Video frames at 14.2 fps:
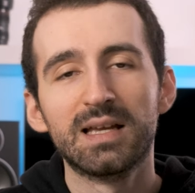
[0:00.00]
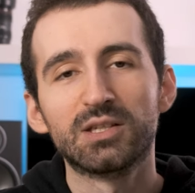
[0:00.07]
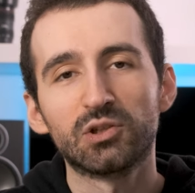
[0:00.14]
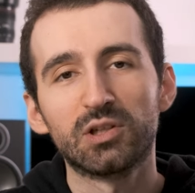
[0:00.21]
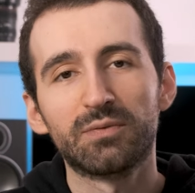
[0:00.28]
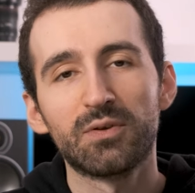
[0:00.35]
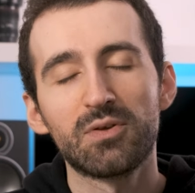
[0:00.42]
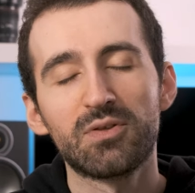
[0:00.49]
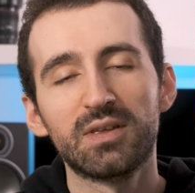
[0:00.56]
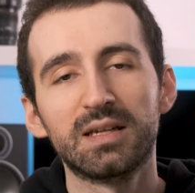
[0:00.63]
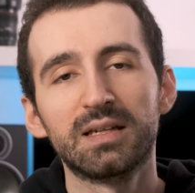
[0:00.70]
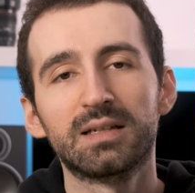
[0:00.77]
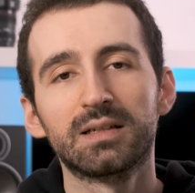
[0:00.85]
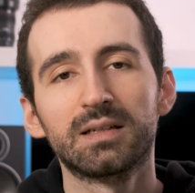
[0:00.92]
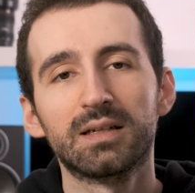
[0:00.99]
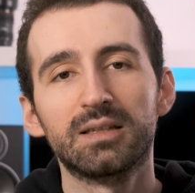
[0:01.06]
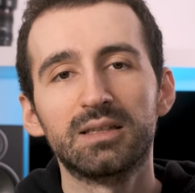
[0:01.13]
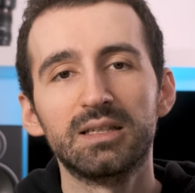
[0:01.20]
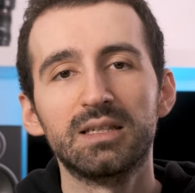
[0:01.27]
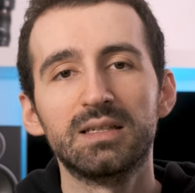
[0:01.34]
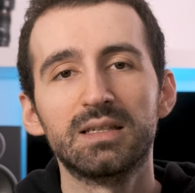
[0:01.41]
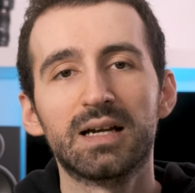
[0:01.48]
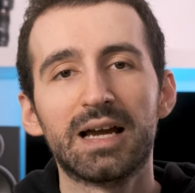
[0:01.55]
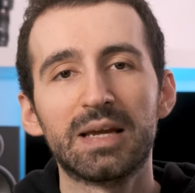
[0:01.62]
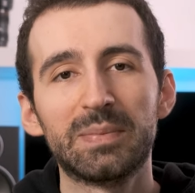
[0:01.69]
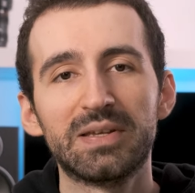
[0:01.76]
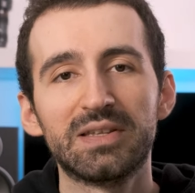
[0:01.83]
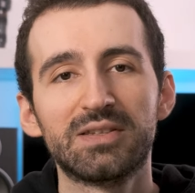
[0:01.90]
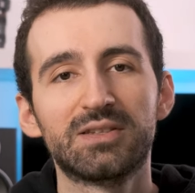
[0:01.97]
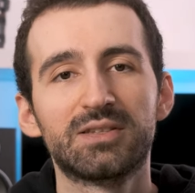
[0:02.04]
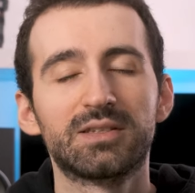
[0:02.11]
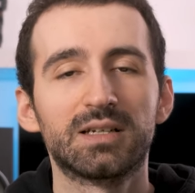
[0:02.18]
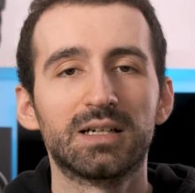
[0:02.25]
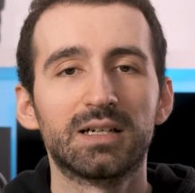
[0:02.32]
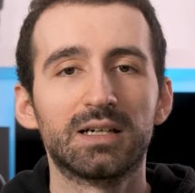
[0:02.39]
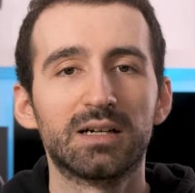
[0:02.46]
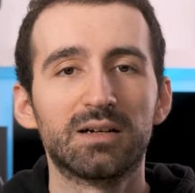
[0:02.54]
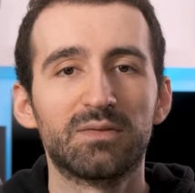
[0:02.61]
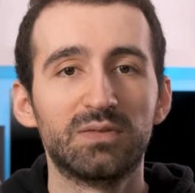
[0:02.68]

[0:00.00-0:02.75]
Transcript: So if you think the IBIS uh,